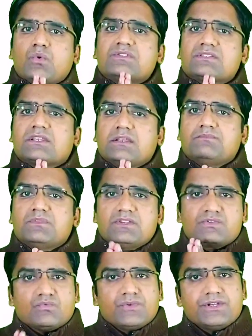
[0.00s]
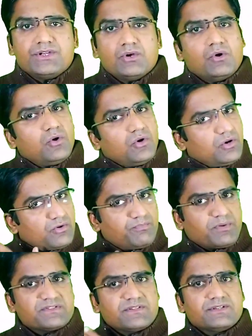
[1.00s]
don't skip this video or
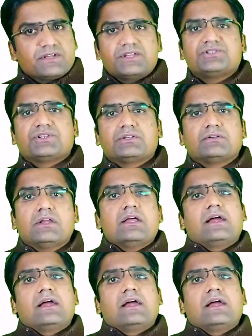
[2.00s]
presentation